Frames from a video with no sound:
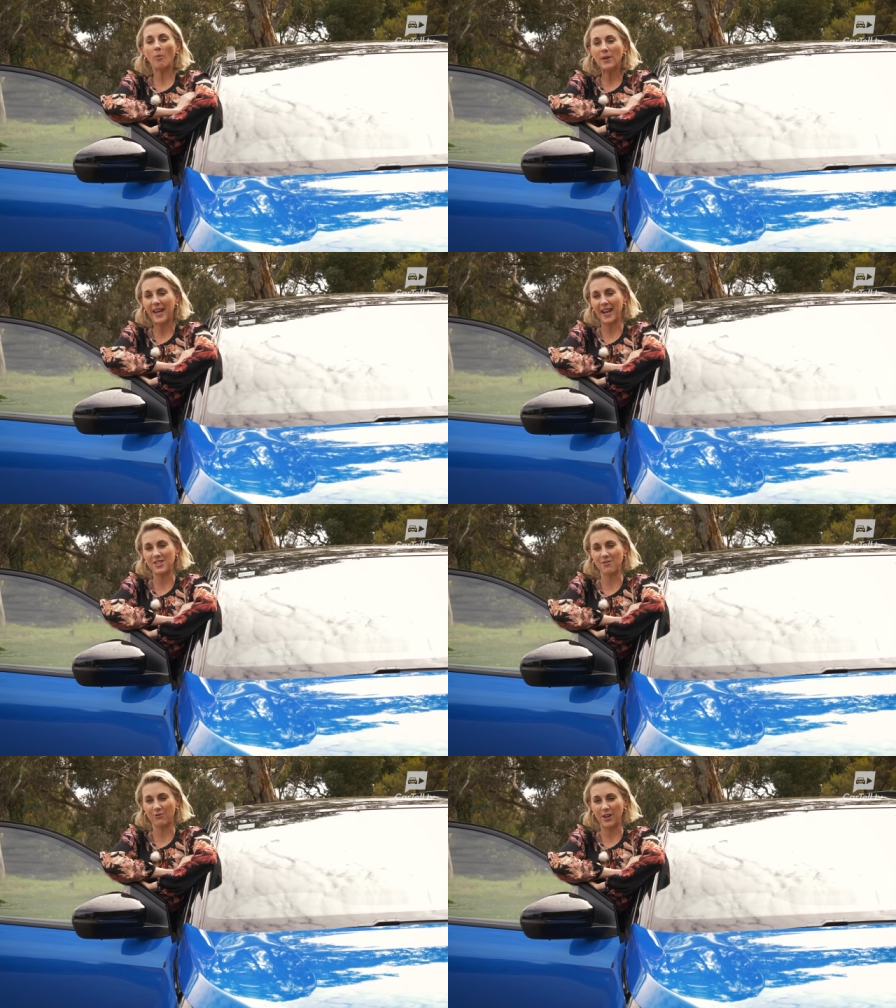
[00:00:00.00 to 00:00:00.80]

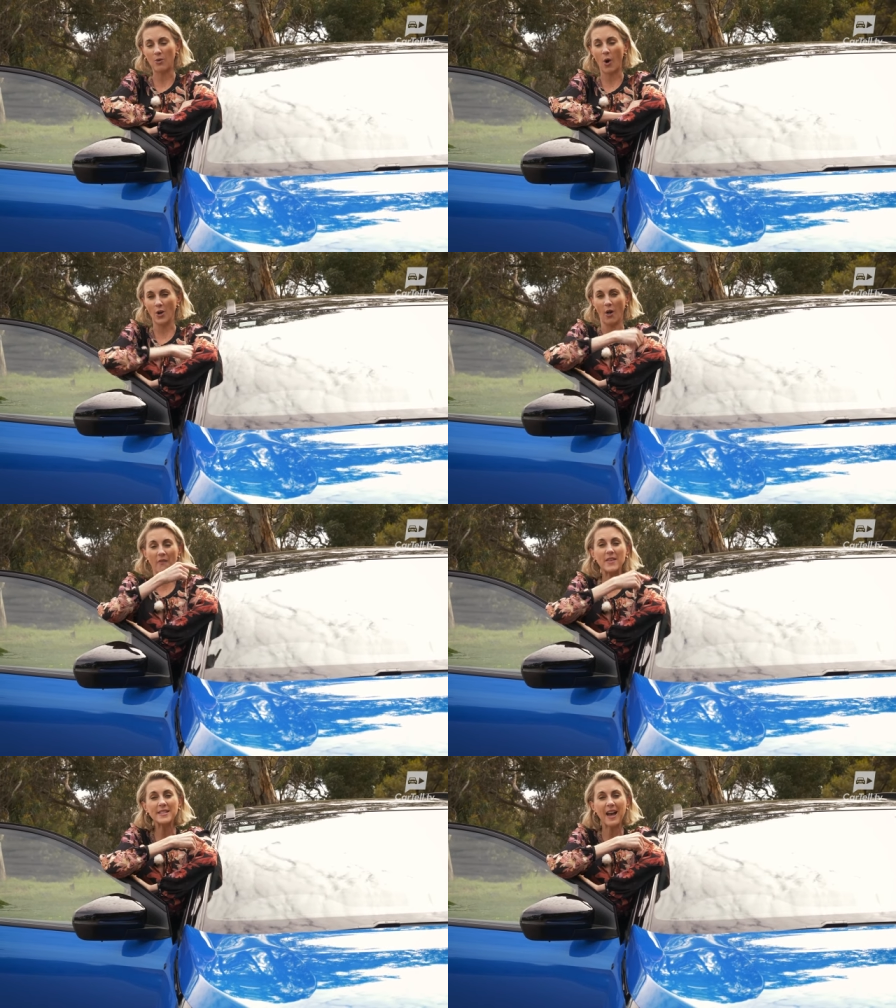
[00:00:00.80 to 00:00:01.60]
obligation-free quote
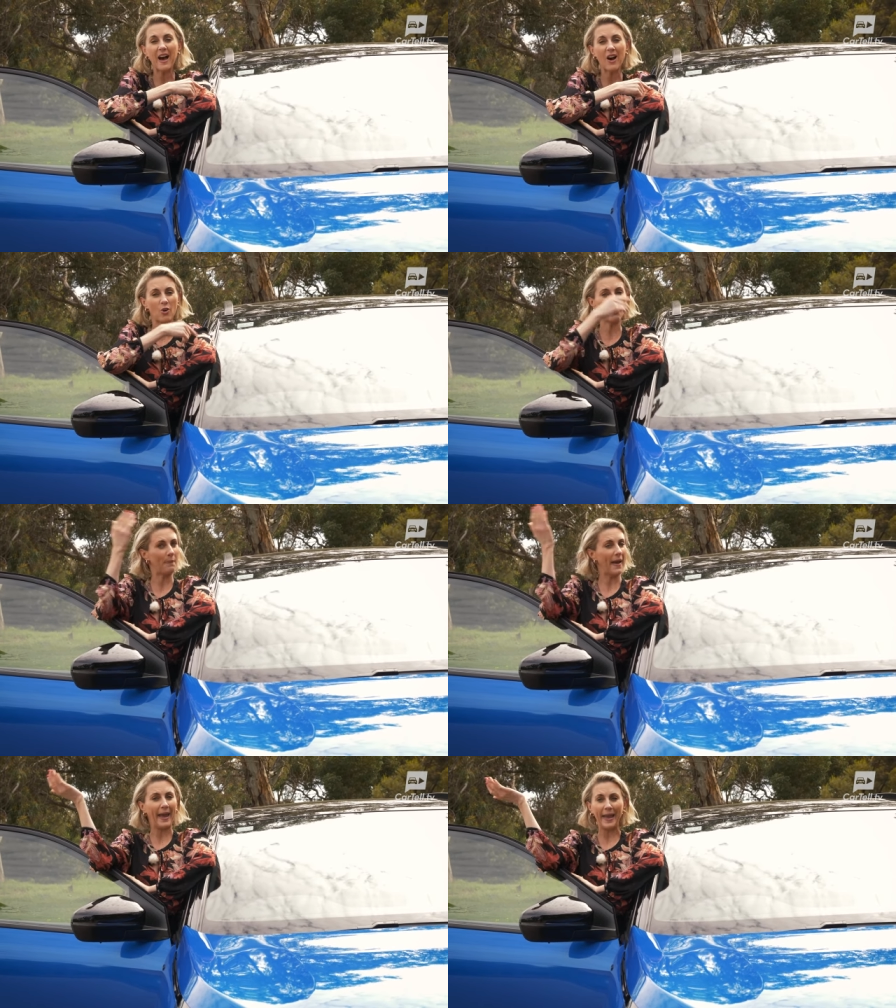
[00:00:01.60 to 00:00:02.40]
on this car or
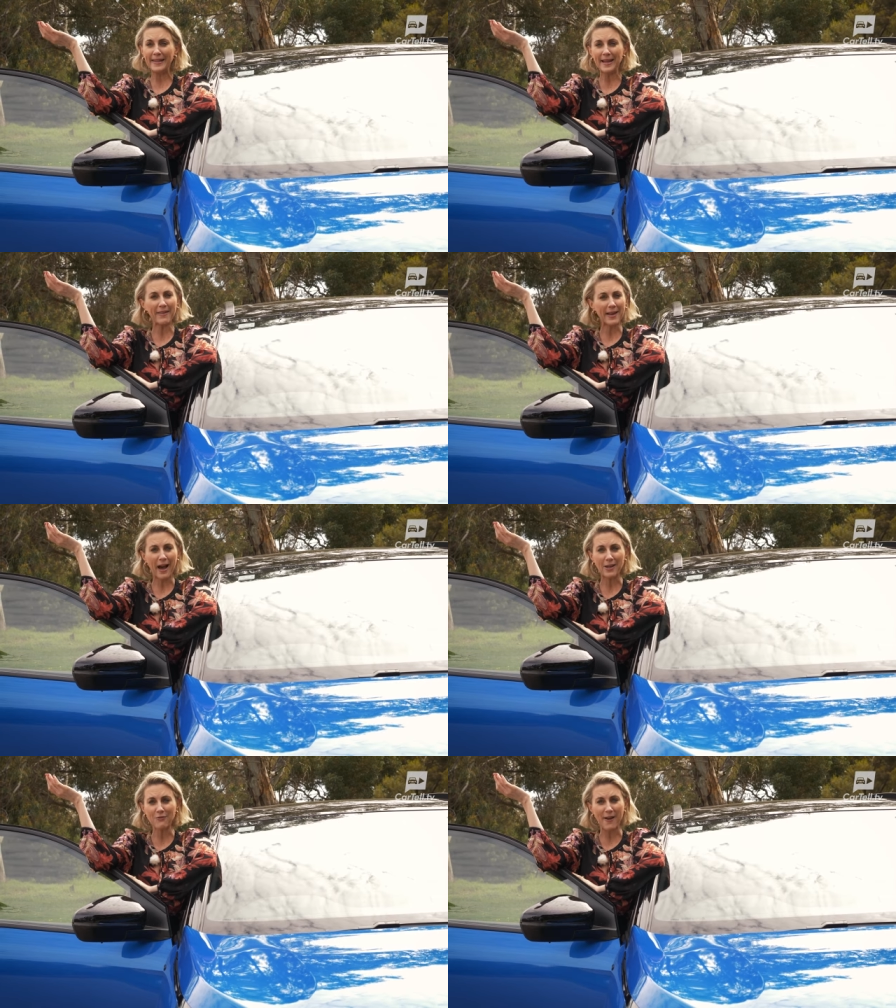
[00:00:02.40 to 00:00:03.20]
any other
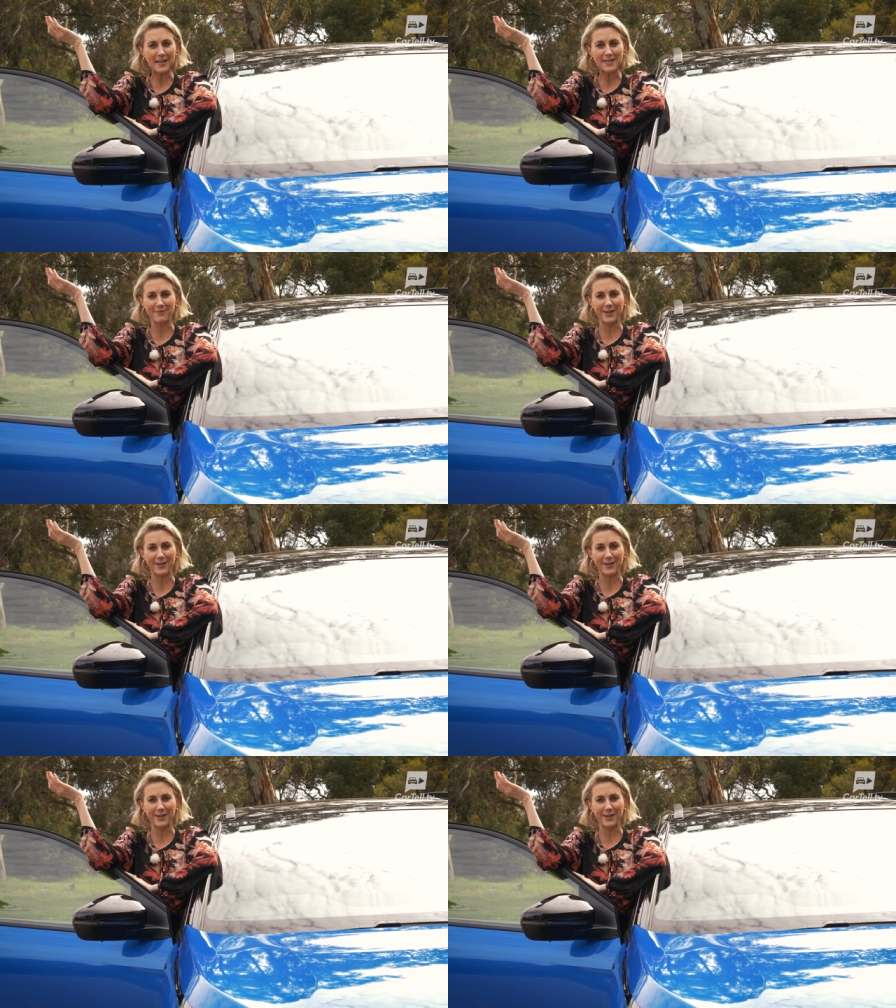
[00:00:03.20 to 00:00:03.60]
car you fancy